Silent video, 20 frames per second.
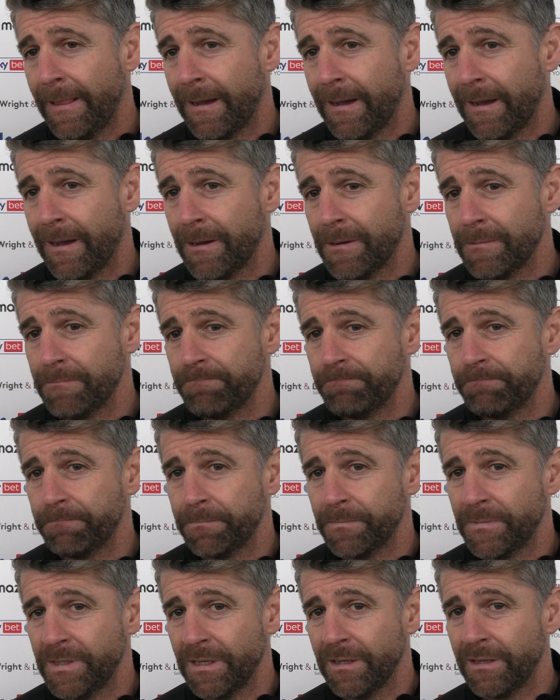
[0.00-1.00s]

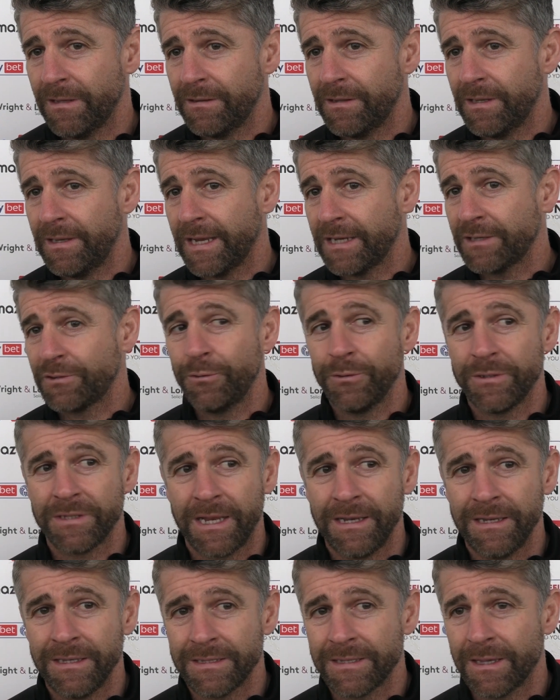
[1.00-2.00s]
The next two
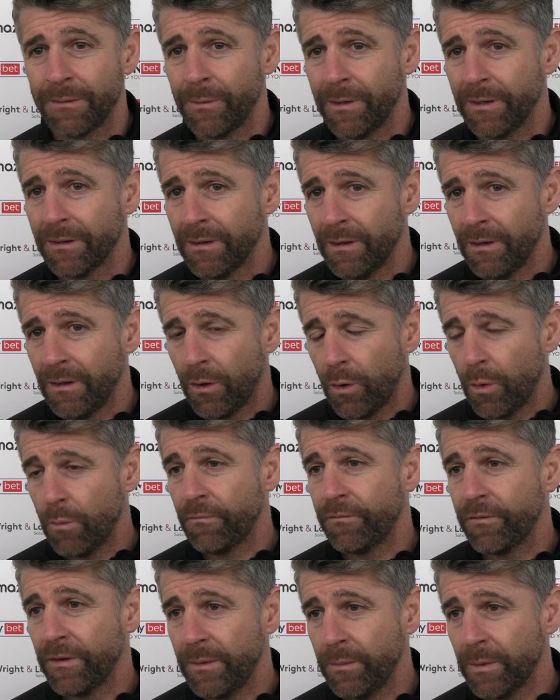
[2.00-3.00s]
signings that we're
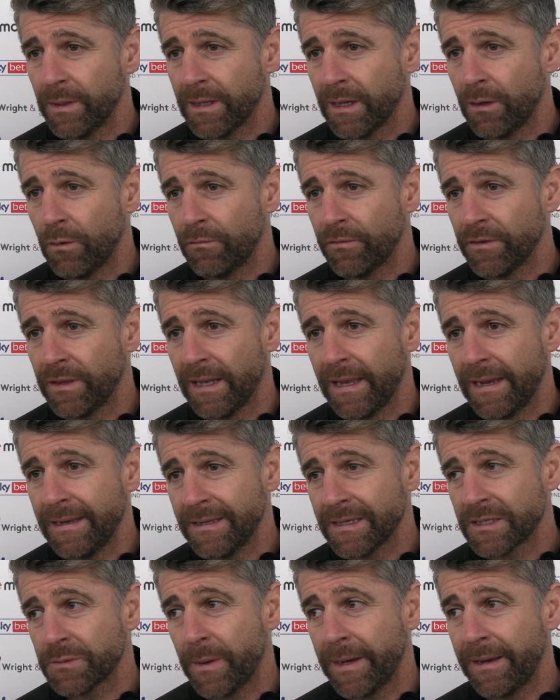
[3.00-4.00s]
hopefully will get over the
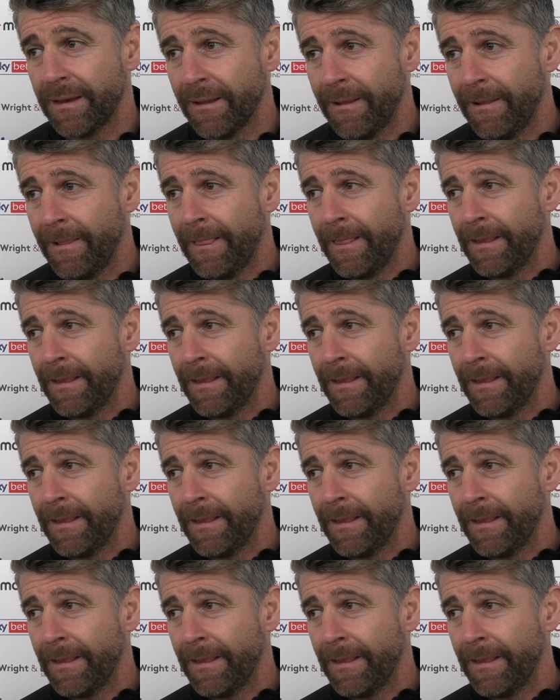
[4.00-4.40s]
line this week,